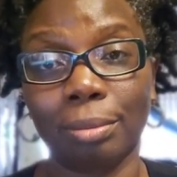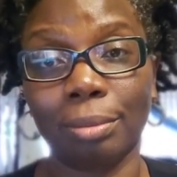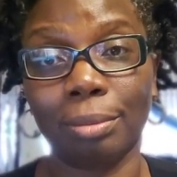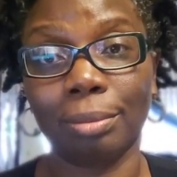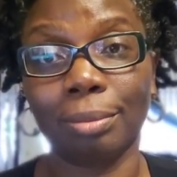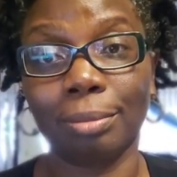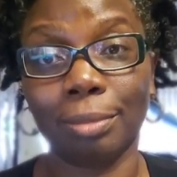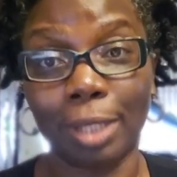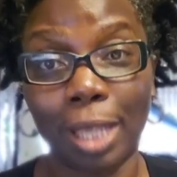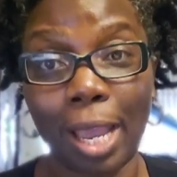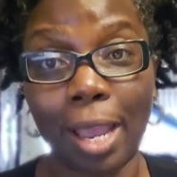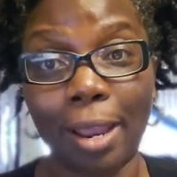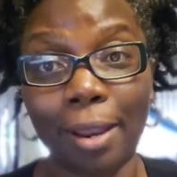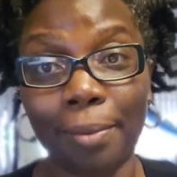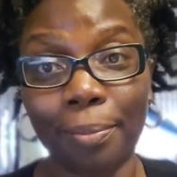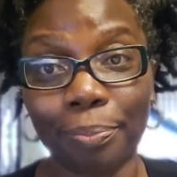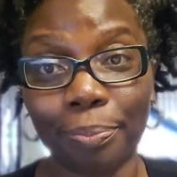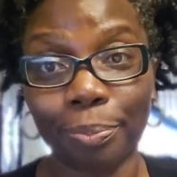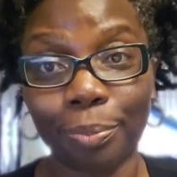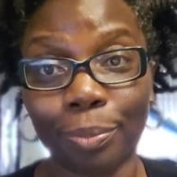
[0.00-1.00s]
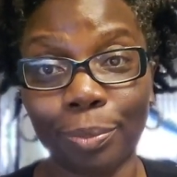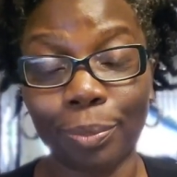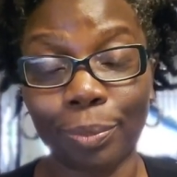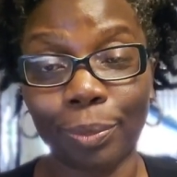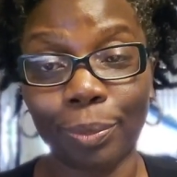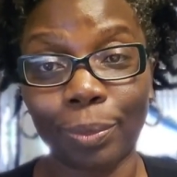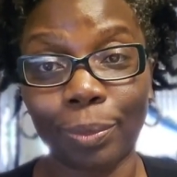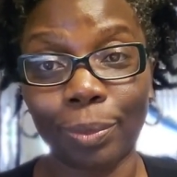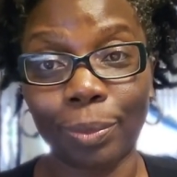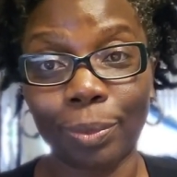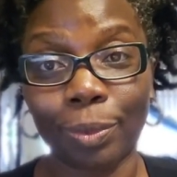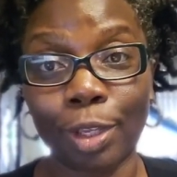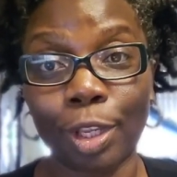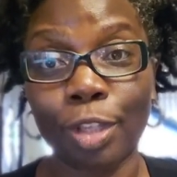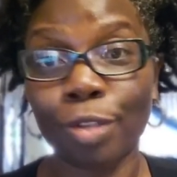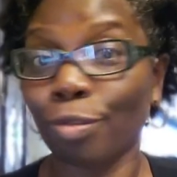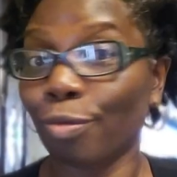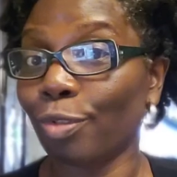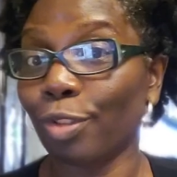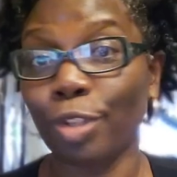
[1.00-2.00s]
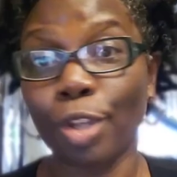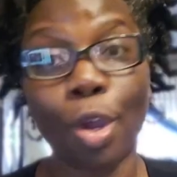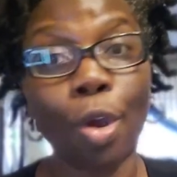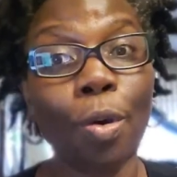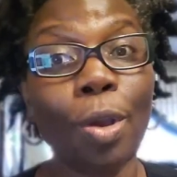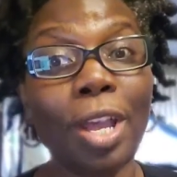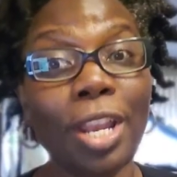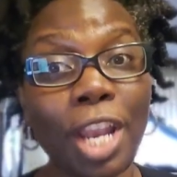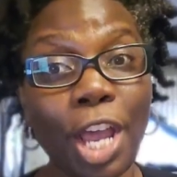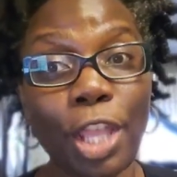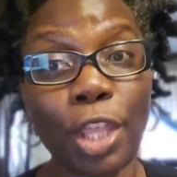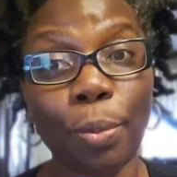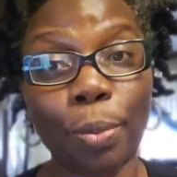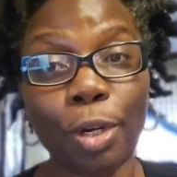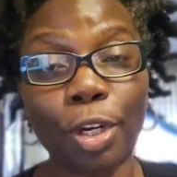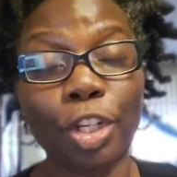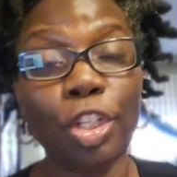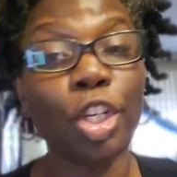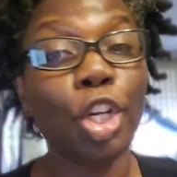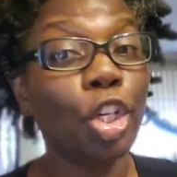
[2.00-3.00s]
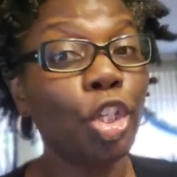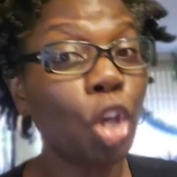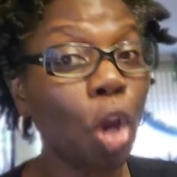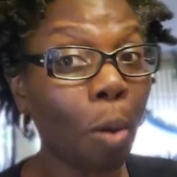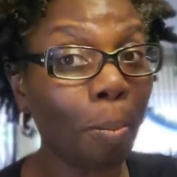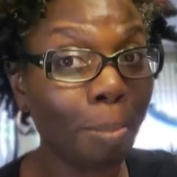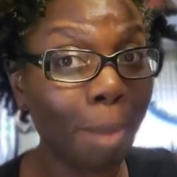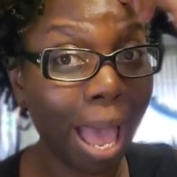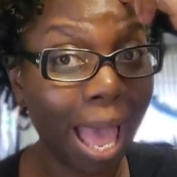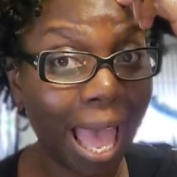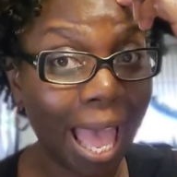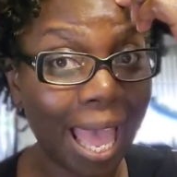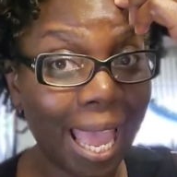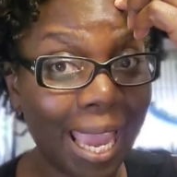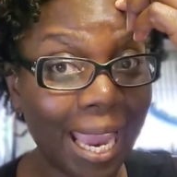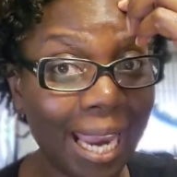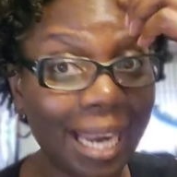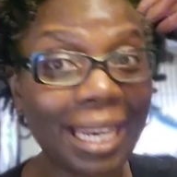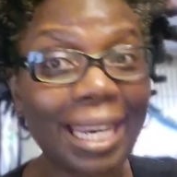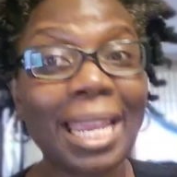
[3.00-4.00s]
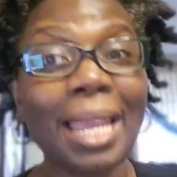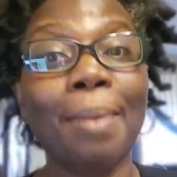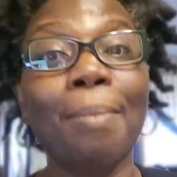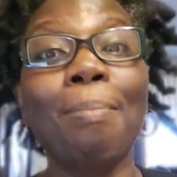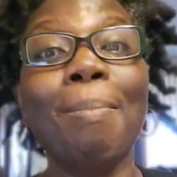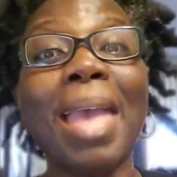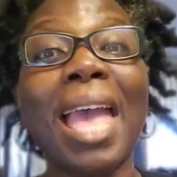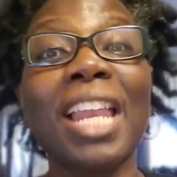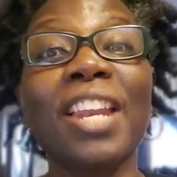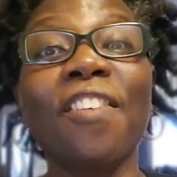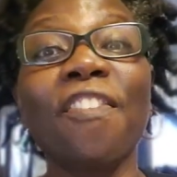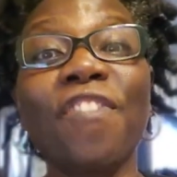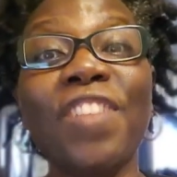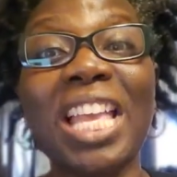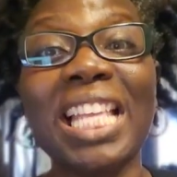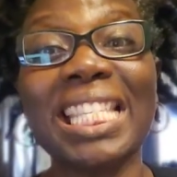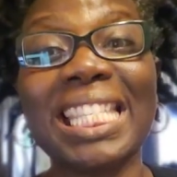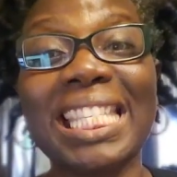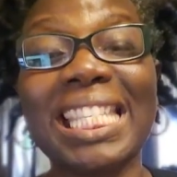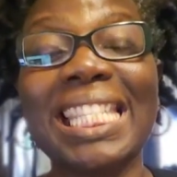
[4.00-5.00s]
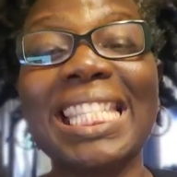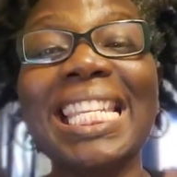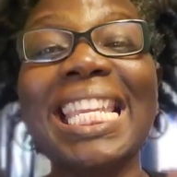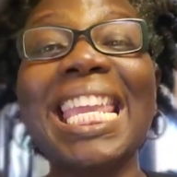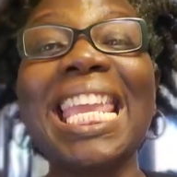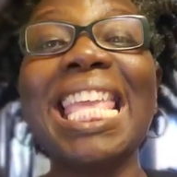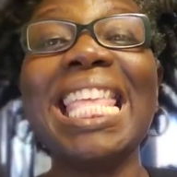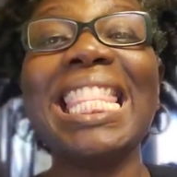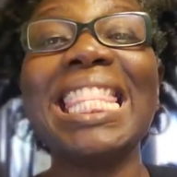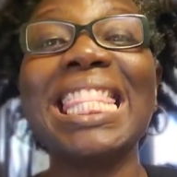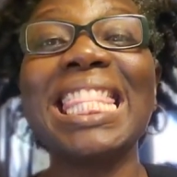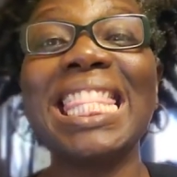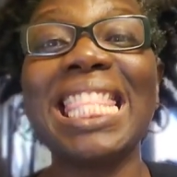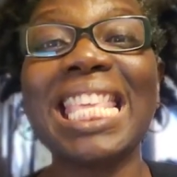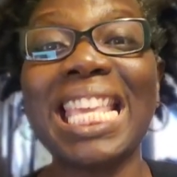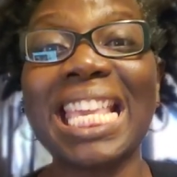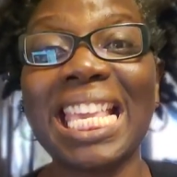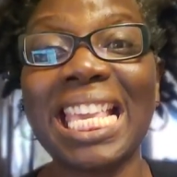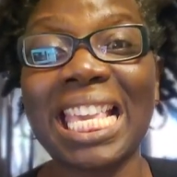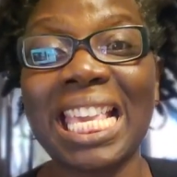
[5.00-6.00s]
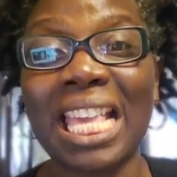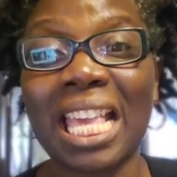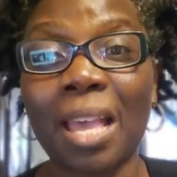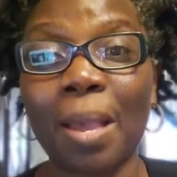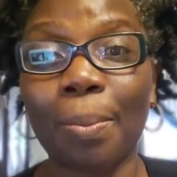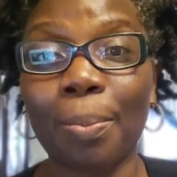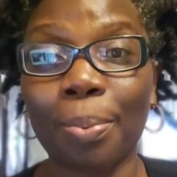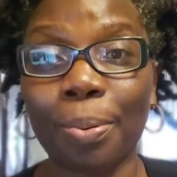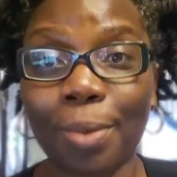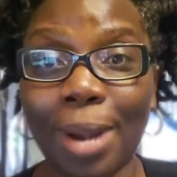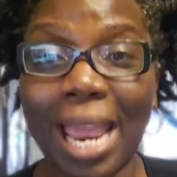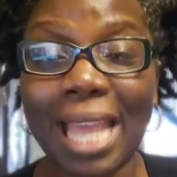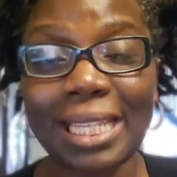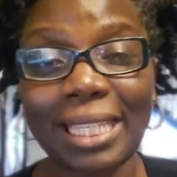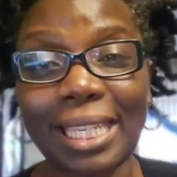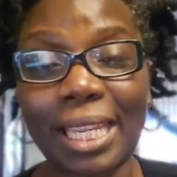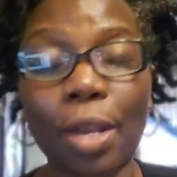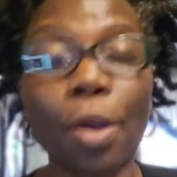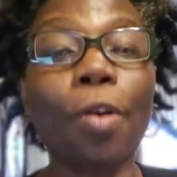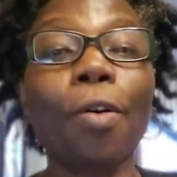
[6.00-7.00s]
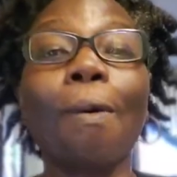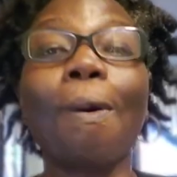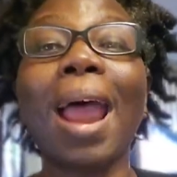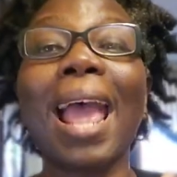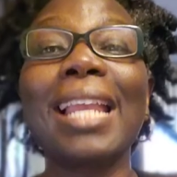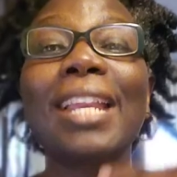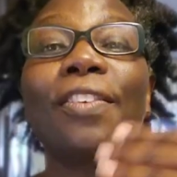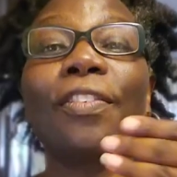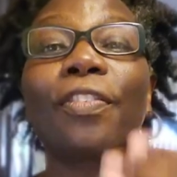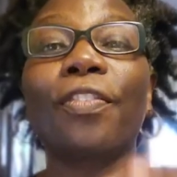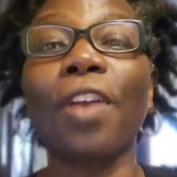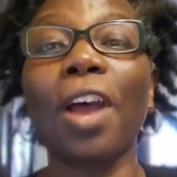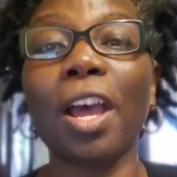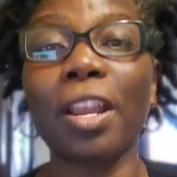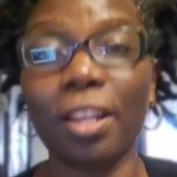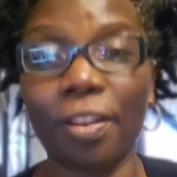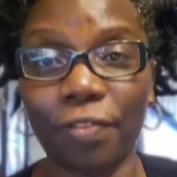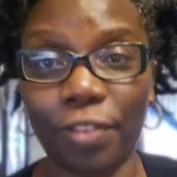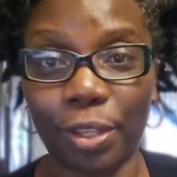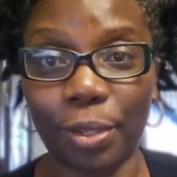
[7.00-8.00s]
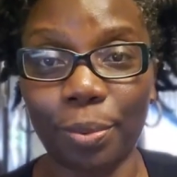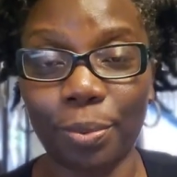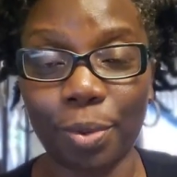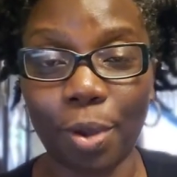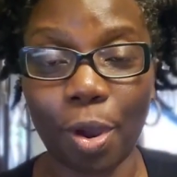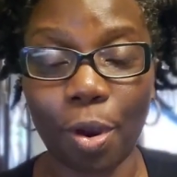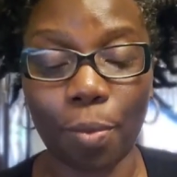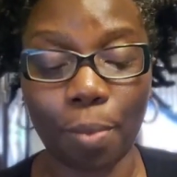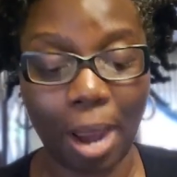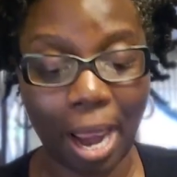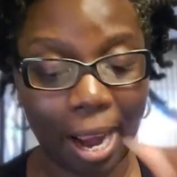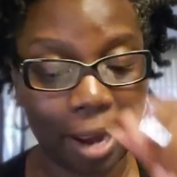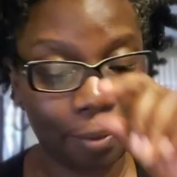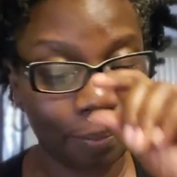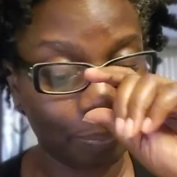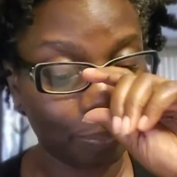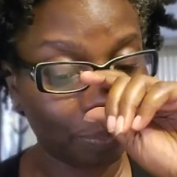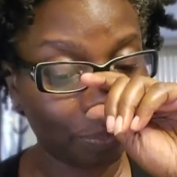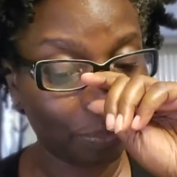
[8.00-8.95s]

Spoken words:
Okay. So, in other words, your mind manifests in the present or right in front of you. All right.